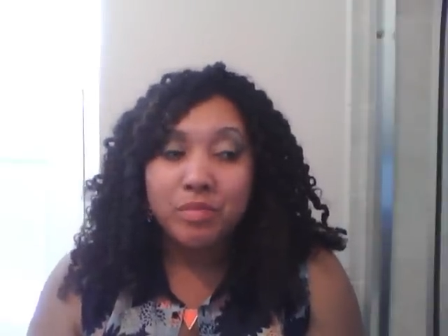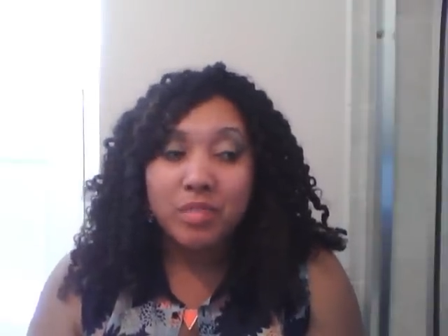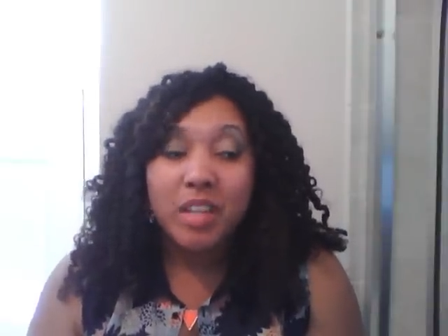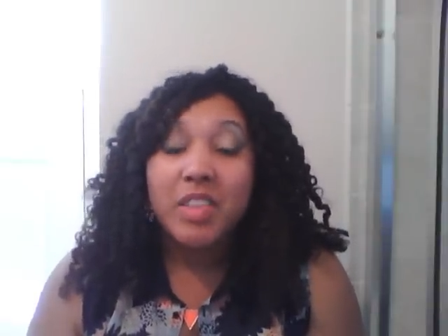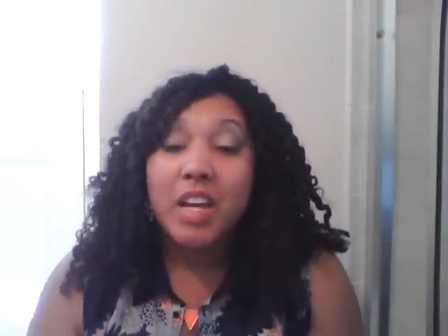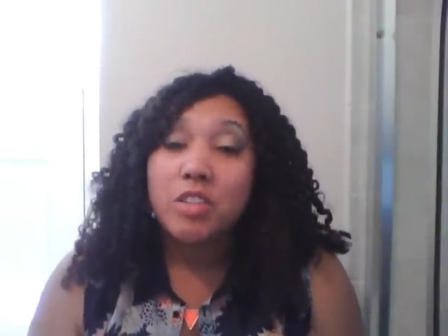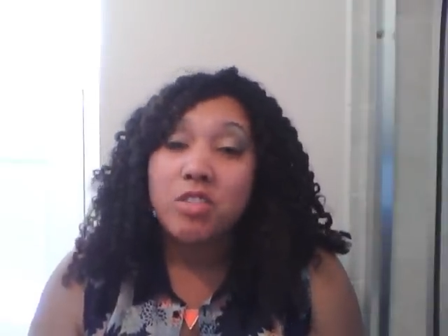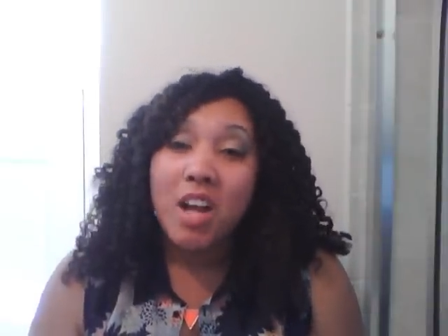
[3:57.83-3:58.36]

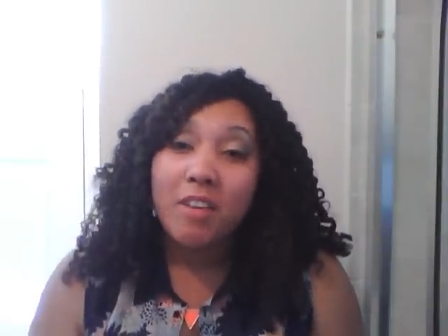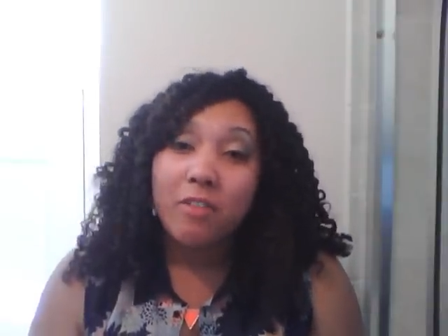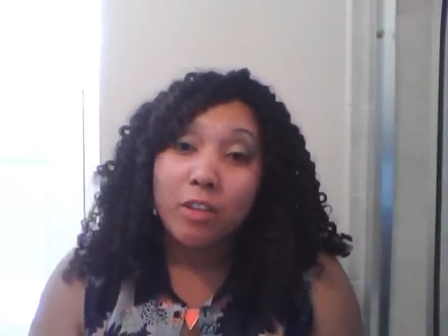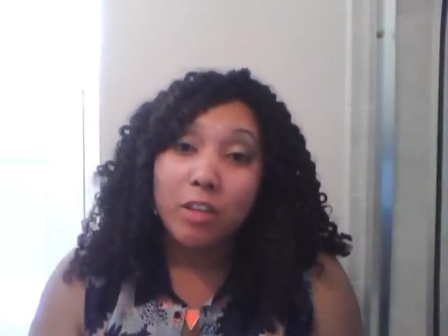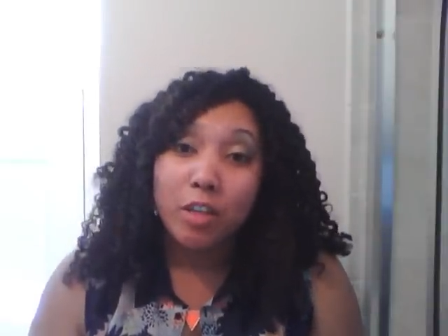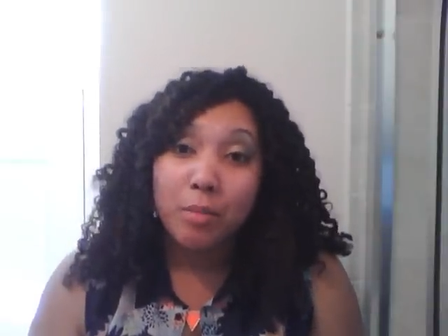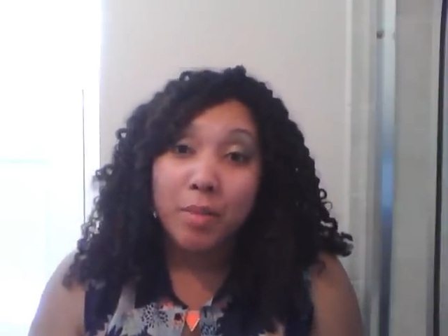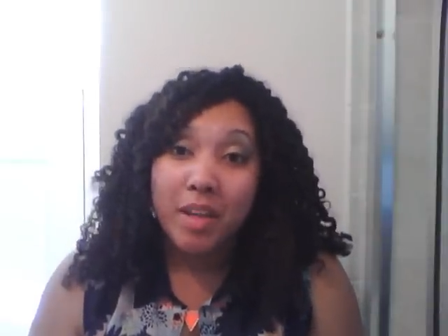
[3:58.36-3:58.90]
let that dry
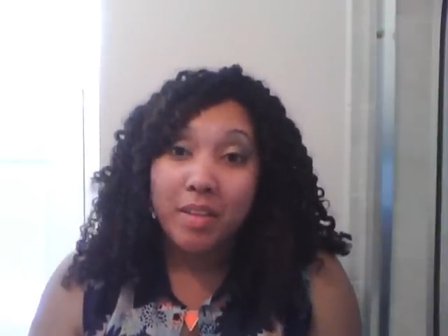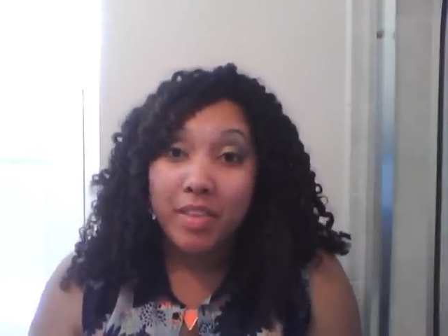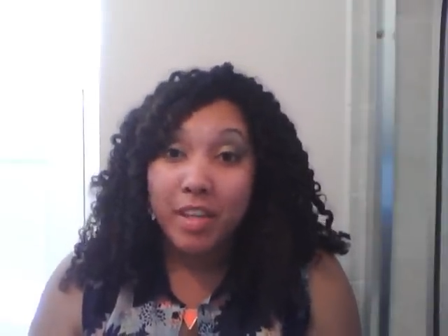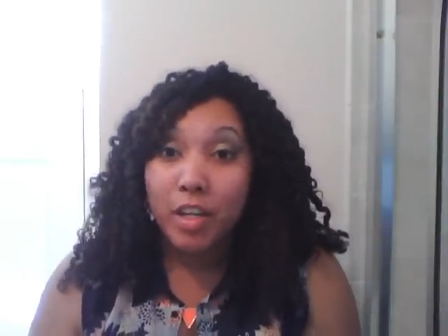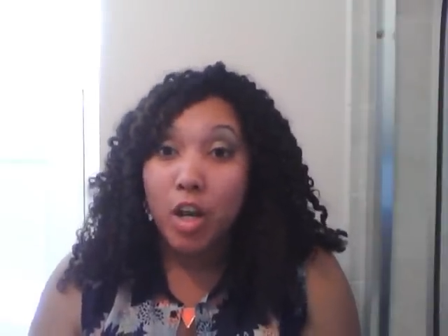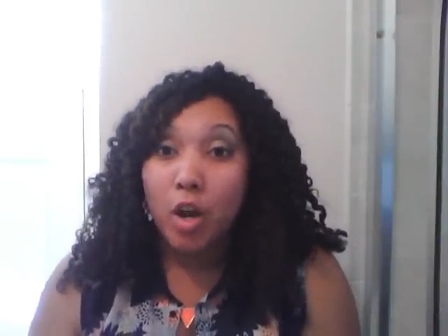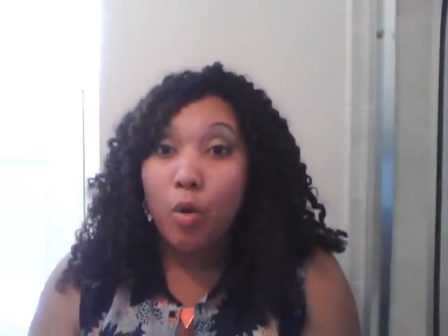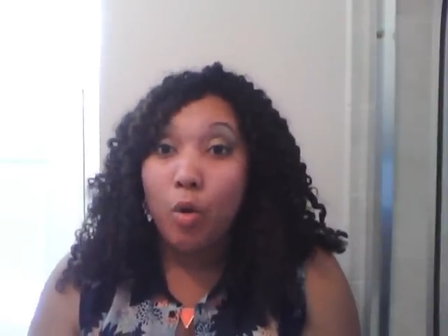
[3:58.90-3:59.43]
for a little bit and
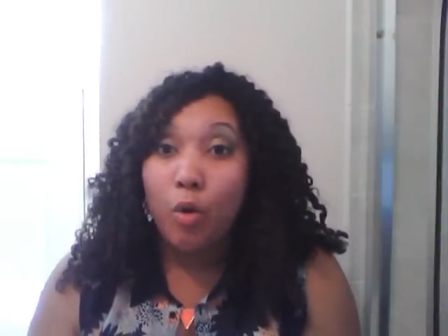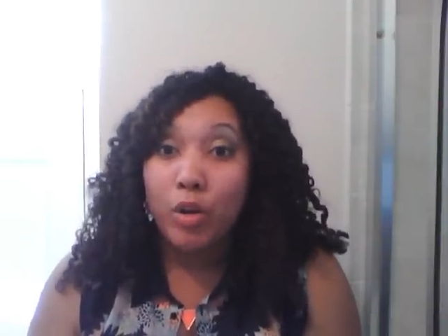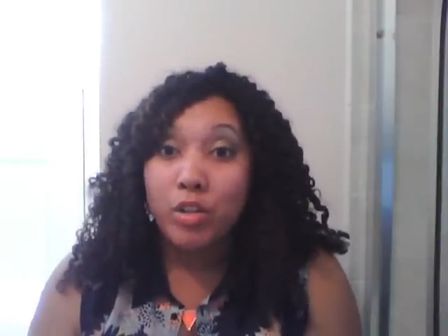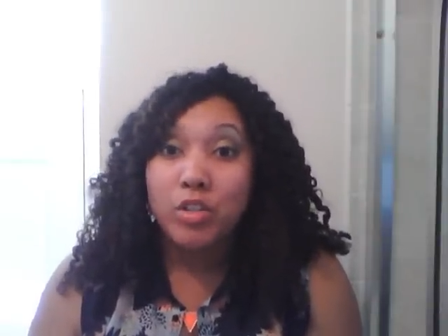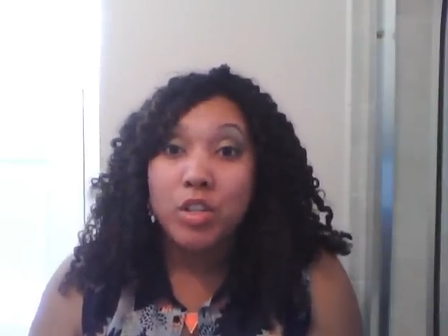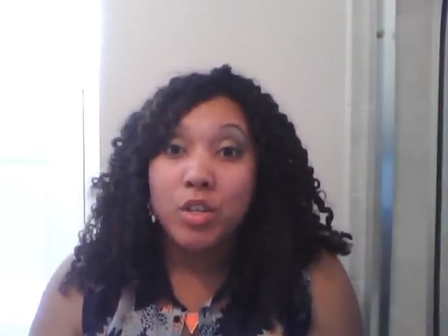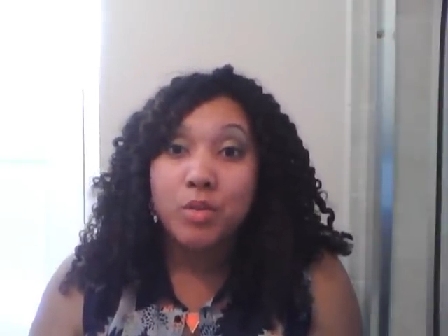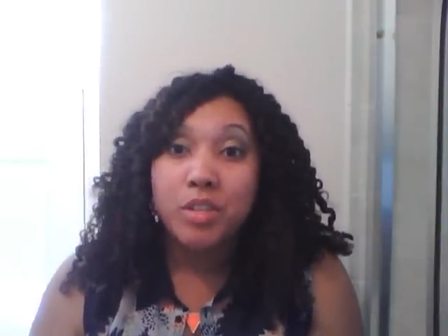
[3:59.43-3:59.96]
then go on
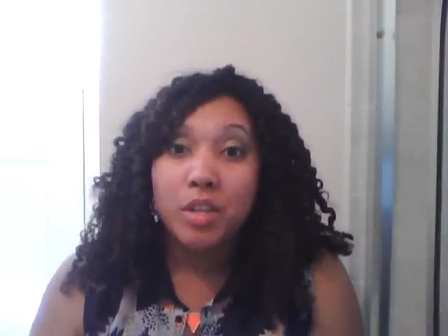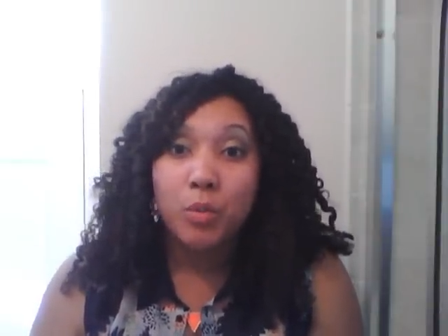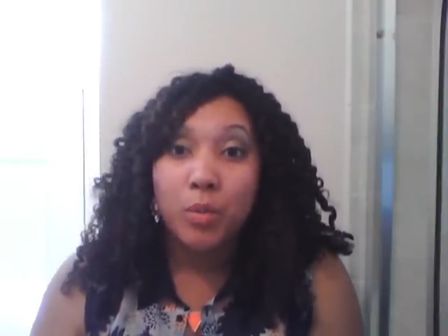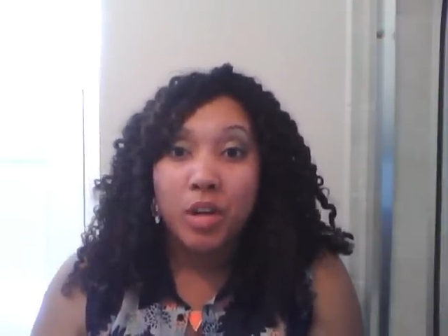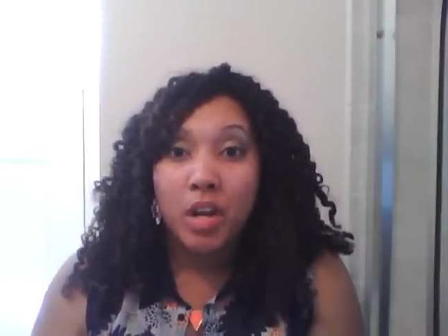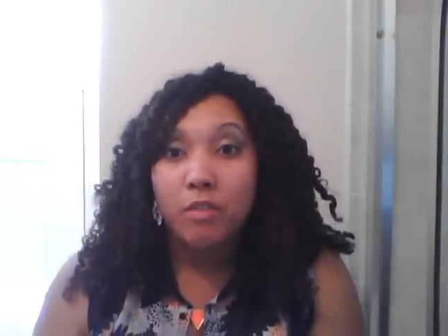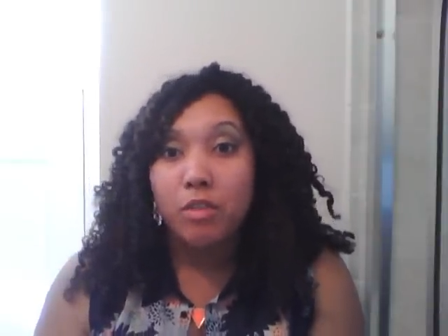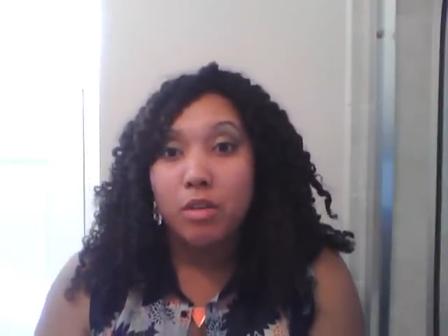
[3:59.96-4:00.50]
to using
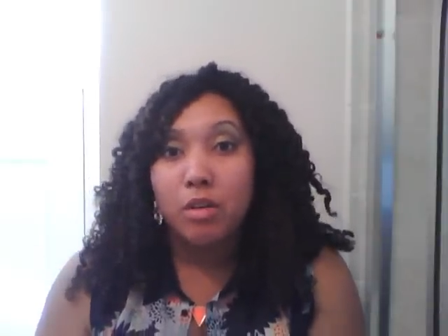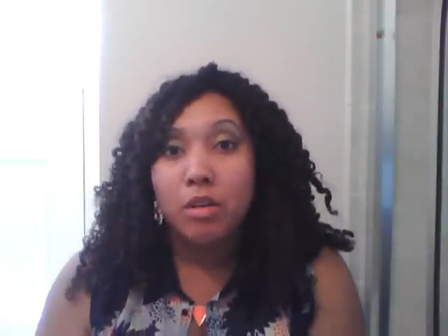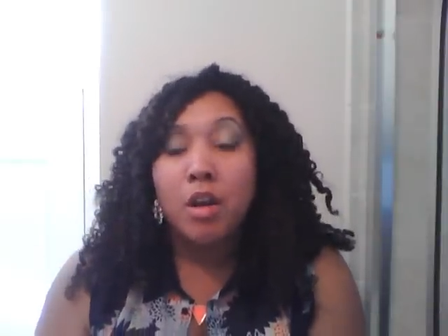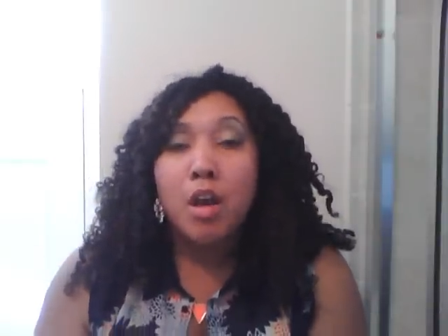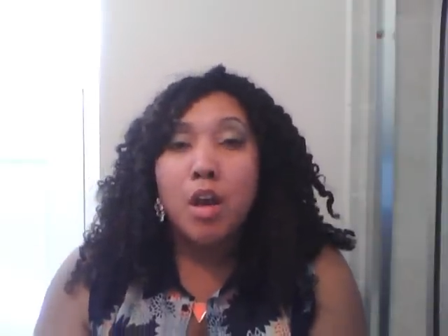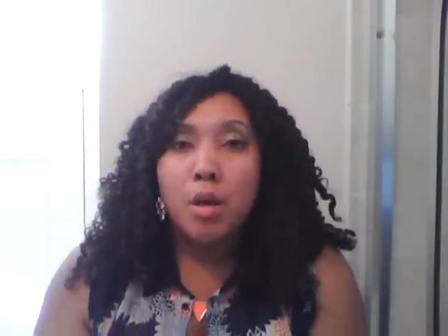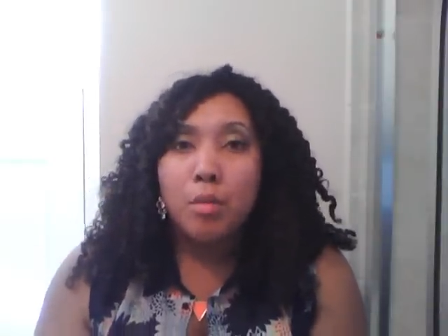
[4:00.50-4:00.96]
whatever